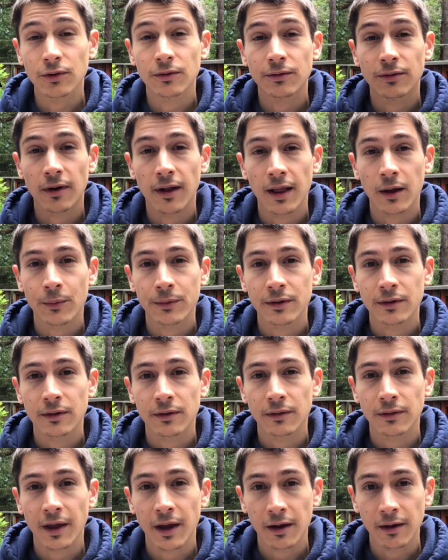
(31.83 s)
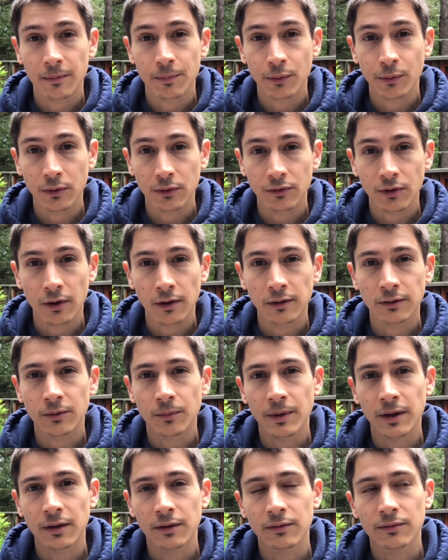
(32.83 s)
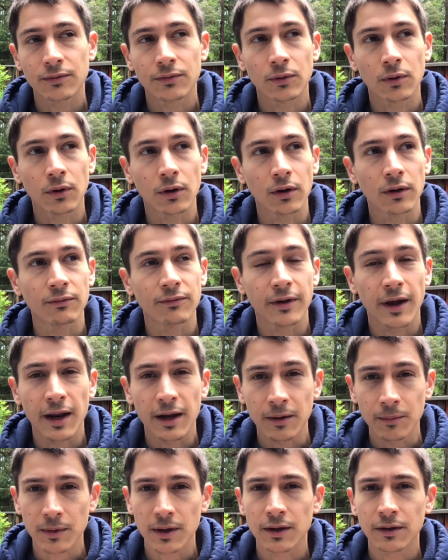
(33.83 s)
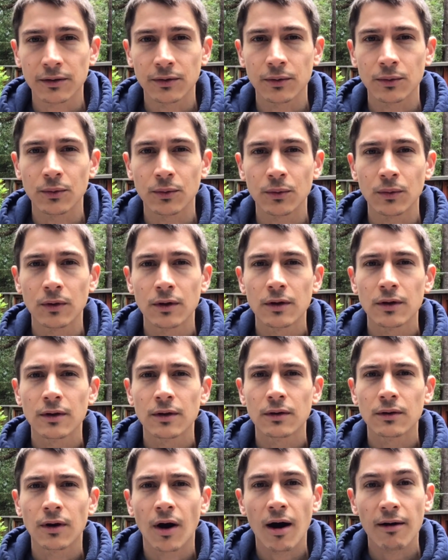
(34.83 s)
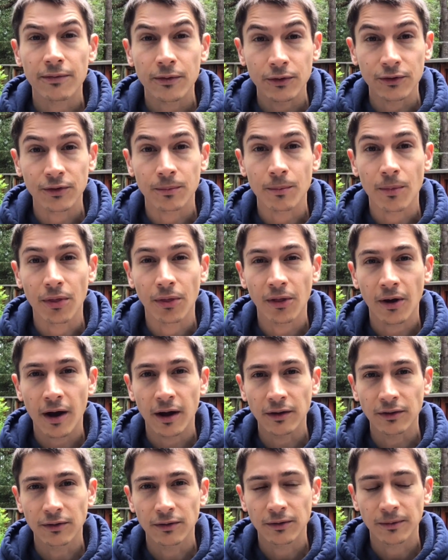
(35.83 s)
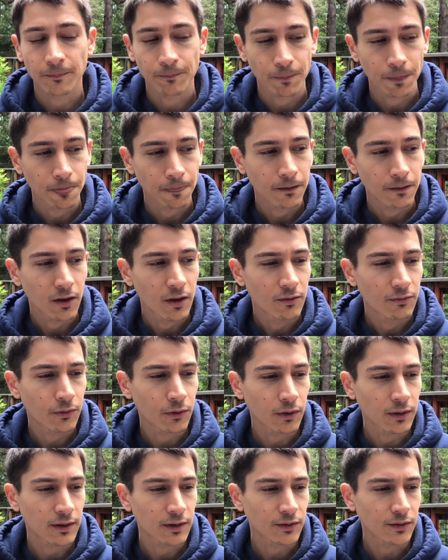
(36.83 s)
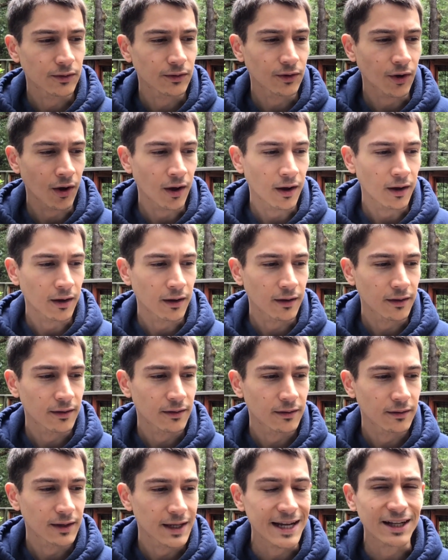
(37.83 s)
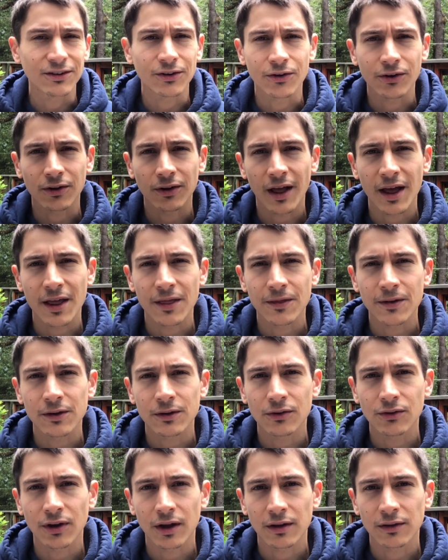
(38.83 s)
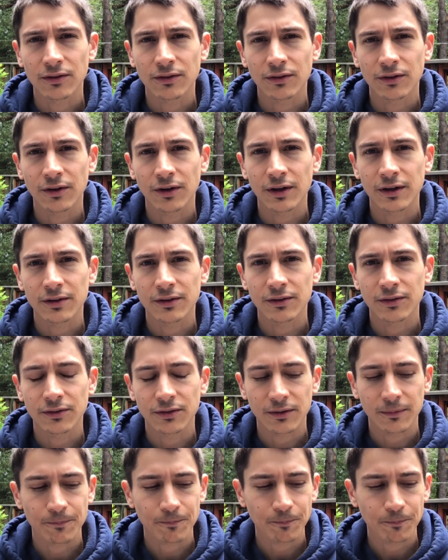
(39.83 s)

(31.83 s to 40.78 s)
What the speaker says: of all, I want to thank Bruce Alderman for inviting me to offer some thoughts for this integral entheogens series.